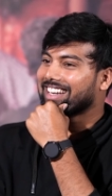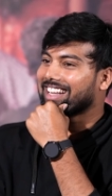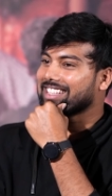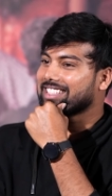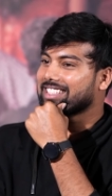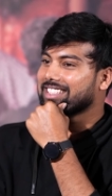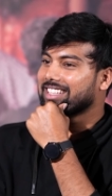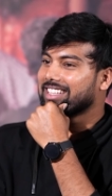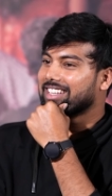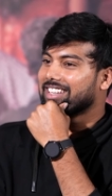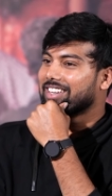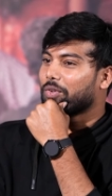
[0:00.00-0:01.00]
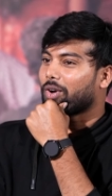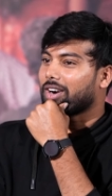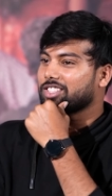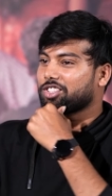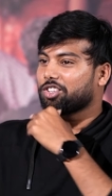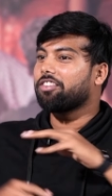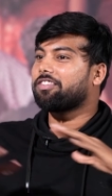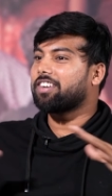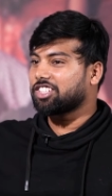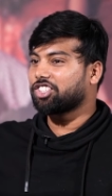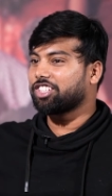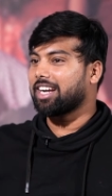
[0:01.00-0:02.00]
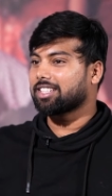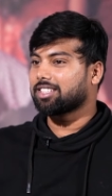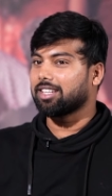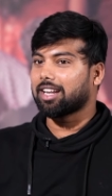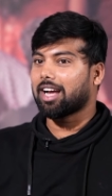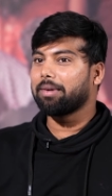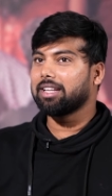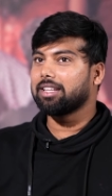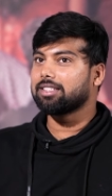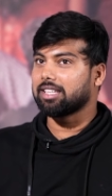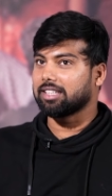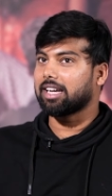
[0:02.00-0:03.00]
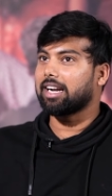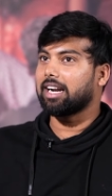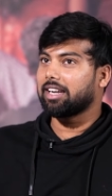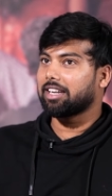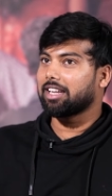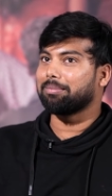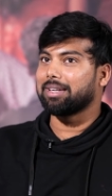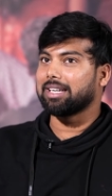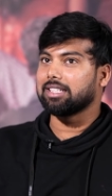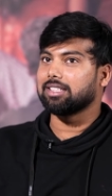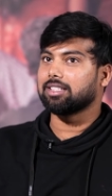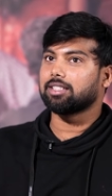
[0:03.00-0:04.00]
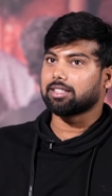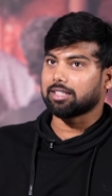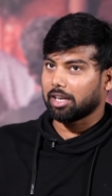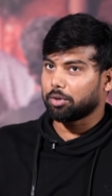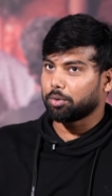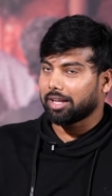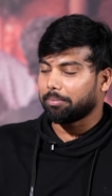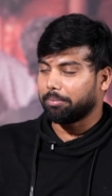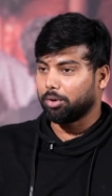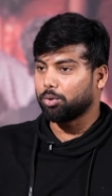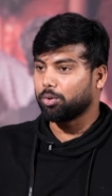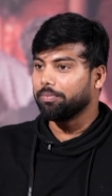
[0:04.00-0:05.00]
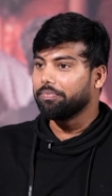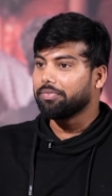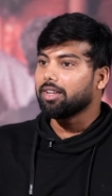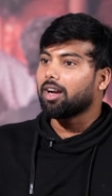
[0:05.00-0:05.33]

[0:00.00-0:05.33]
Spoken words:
Nice. What is your first reaction? I mean, Sitar Entertainment's Telugu debut.